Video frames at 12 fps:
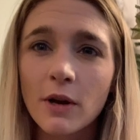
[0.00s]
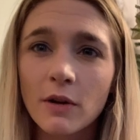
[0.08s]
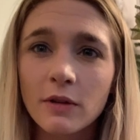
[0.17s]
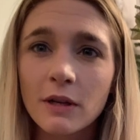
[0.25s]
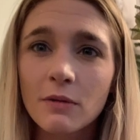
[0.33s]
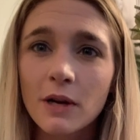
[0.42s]

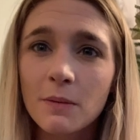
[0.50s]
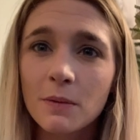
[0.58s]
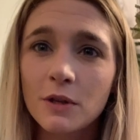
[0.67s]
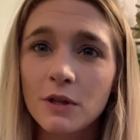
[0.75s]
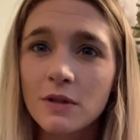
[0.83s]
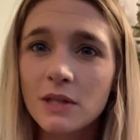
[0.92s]
only were able
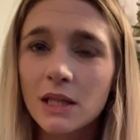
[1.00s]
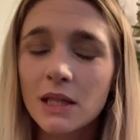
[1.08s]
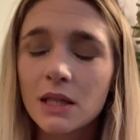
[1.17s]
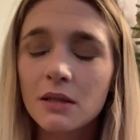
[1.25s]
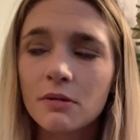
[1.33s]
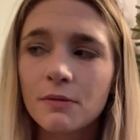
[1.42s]
to use
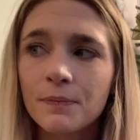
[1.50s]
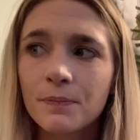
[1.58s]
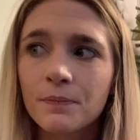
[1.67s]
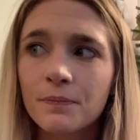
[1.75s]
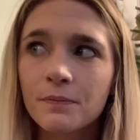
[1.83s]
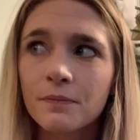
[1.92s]
it,
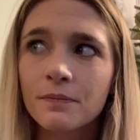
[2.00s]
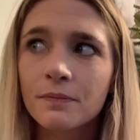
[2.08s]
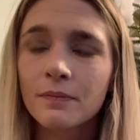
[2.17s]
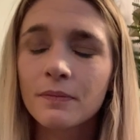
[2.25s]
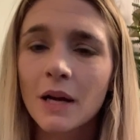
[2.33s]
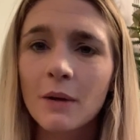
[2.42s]

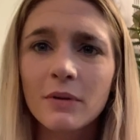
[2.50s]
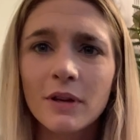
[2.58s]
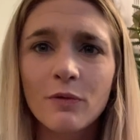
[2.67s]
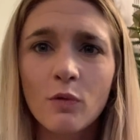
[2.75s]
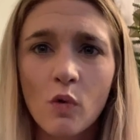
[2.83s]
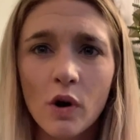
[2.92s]
I
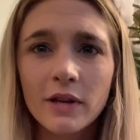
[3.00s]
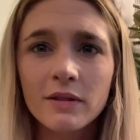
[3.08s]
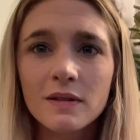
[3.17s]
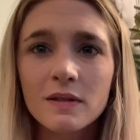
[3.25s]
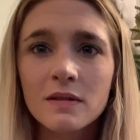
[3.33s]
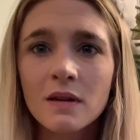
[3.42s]
believe,
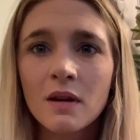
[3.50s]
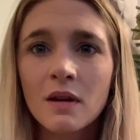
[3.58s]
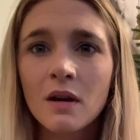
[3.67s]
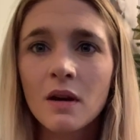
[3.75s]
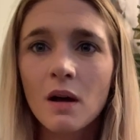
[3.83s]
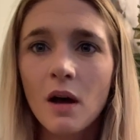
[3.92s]
once.
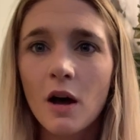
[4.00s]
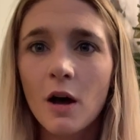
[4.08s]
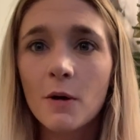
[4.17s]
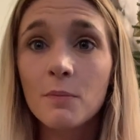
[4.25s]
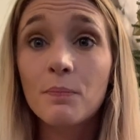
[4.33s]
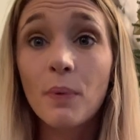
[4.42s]

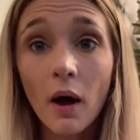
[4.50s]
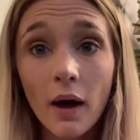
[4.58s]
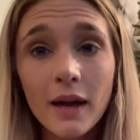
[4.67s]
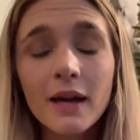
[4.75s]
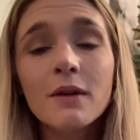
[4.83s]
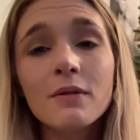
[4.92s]

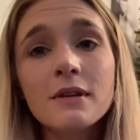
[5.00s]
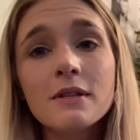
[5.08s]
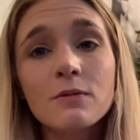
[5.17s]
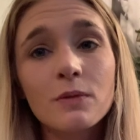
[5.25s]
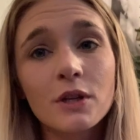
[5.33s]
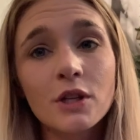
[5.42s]
But it was
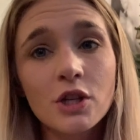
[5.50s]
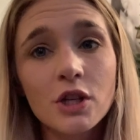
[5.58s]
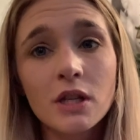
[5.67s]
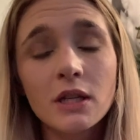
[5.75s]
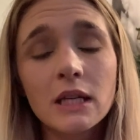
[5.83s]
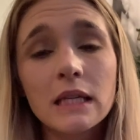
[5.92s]
really
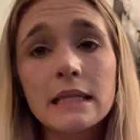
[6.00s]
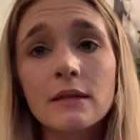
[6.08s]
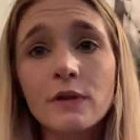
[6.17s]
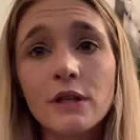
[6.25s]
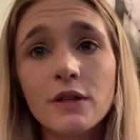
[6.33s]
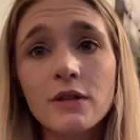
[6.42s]
good because
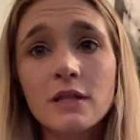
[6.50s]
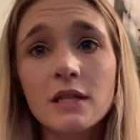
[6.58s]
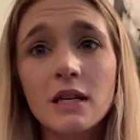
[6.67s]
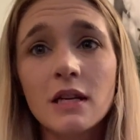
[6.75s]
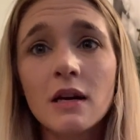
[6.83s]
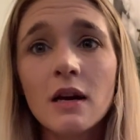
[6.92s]
we used
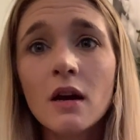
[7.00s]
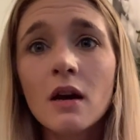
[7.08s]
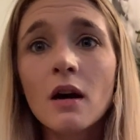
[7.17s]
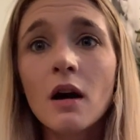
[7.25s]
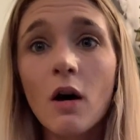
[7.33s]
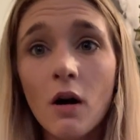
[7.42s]
it
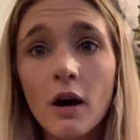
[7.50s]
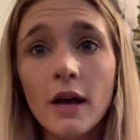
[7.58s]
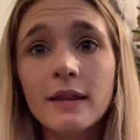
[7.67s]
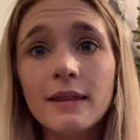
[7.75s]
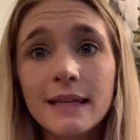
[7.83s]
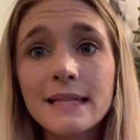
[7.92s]

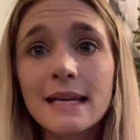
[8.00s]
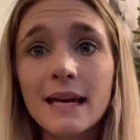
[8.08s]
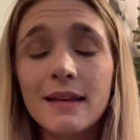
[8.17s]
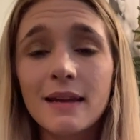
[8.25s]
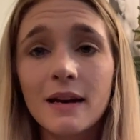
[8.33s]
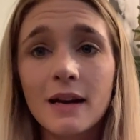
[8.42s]
on the
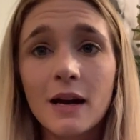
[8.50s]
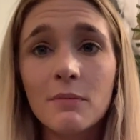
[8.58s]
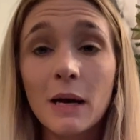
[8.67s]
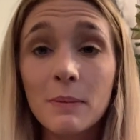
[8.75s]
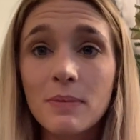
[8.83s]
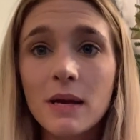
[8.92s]
day that I got
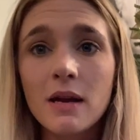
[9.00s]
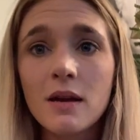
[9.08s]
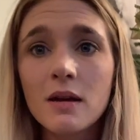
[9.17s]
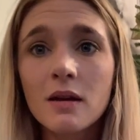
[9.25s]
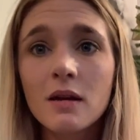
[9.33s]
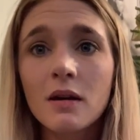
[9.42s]
my
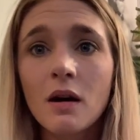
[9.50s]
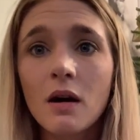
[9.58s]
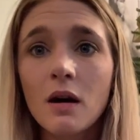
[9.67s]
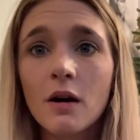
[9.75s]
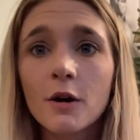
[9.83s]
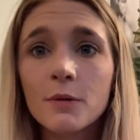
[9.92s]
peak.
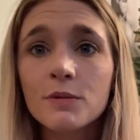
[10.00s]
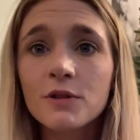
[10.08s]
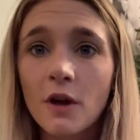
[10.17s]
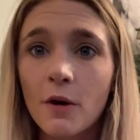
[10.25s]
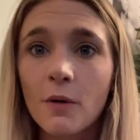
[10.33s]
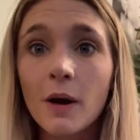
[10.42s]

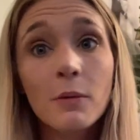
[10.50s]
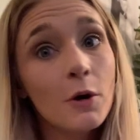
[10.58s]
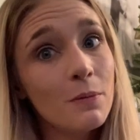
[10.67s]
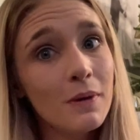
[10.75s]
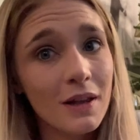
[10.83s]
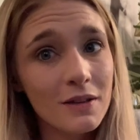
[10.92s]
So I'm
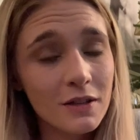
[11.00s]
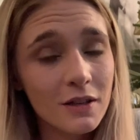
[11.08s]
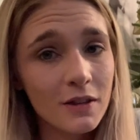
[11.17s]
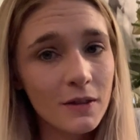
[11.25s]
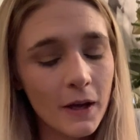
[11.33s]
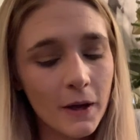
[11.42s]
hoping that's a
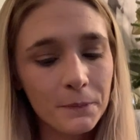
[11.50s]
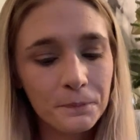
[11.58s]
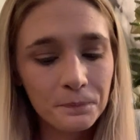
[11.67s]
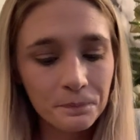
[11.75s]
good thing.